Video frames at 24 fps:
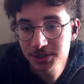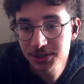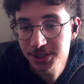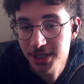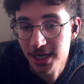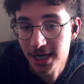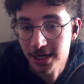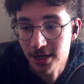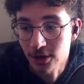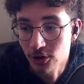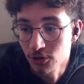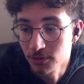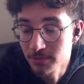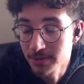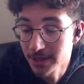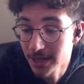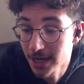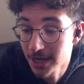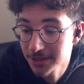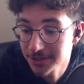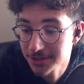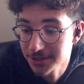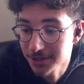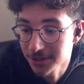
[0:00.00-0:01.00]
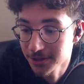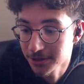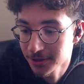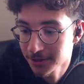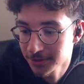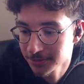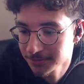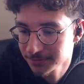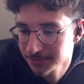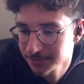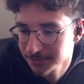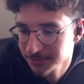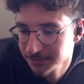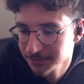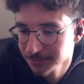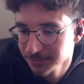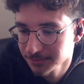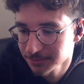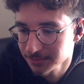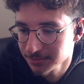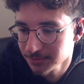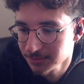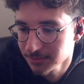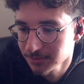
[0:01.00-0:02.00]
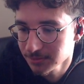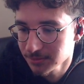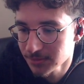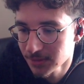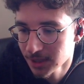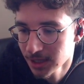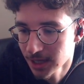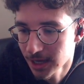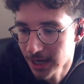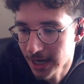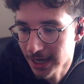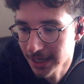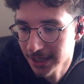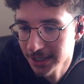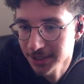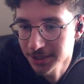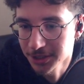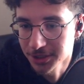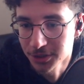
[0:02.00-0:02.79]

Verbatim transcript: check OBS here, I can